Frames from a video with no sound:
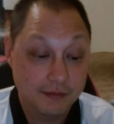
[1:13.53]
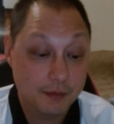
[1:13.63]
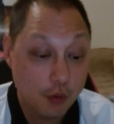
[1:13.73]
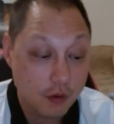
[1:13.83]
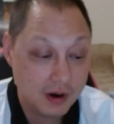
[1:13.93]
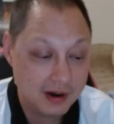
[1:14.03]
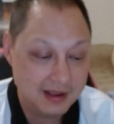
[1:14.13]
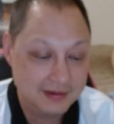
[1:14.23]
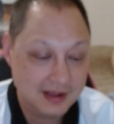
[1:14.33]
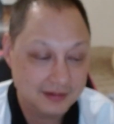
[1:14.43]
more
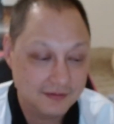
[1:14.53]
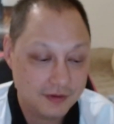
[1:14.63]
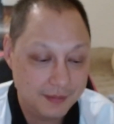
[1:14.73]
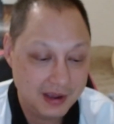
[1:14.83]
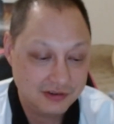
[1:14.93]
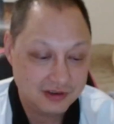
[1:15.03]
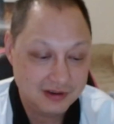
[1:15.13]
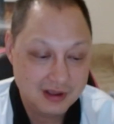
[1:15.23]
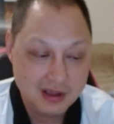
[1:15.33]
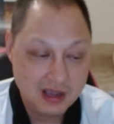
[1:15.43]
in-depth information.
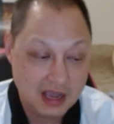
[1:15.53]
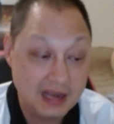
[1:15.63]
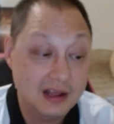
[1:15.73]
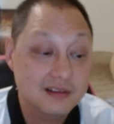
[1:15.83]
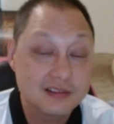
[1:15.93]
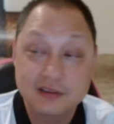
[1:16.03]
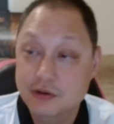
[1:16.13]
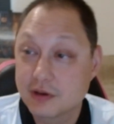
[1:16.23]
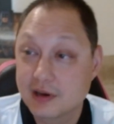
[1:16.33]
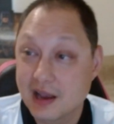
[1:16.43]
And a lot of this you
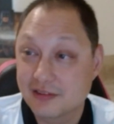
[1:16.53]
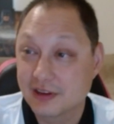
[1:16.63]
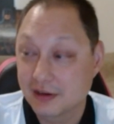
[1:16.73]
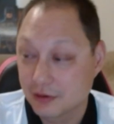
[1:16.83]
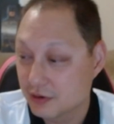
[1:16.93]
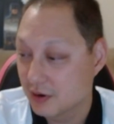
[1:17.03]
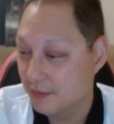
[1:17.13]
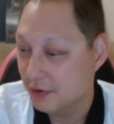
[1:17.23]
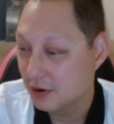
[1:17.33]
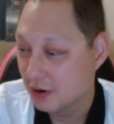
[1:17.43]
can actually look up
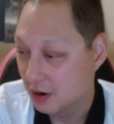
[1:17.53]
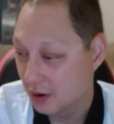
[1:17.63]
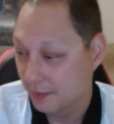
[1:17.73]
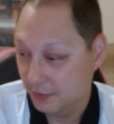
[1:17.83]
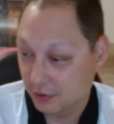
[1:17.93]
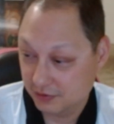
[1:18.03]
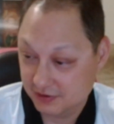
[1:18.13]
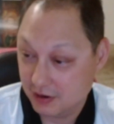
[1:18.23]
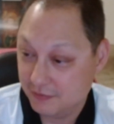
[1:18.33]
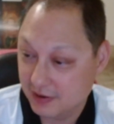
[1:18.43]

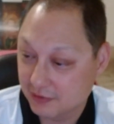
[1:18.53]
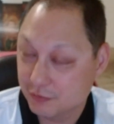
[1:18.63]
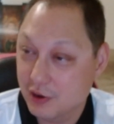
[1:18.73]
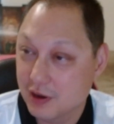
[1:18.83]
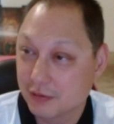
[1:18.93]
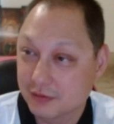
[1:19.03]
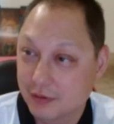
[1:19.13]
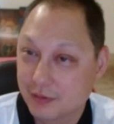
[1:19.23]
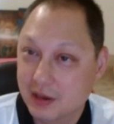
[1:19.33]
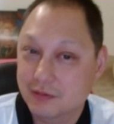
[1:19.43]
yourself as well. So
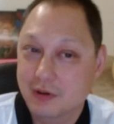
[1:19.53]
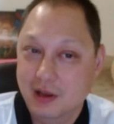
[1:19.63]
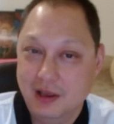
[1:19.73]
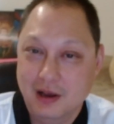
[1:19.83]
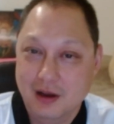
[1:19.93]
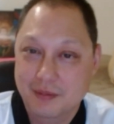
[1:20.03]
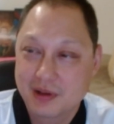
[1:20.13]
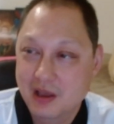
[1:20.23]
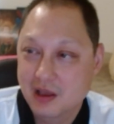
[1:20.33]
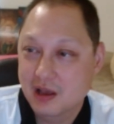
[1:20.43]
that's why,
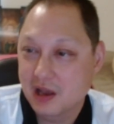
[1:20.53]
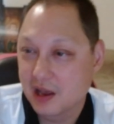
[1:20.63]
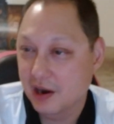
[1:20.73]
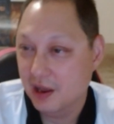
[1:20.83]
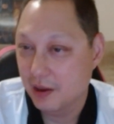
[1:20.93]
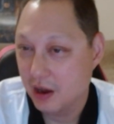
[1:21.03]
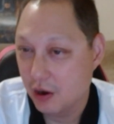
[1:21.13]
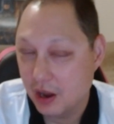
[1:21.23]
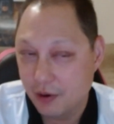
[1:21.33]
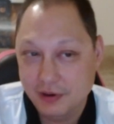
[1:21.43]
and I
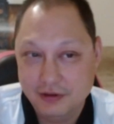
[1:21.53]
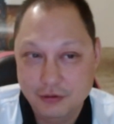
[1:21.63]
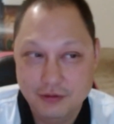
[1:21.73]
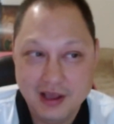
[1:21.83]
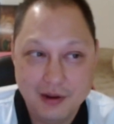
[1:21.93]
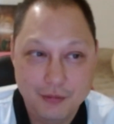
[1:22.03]
always do that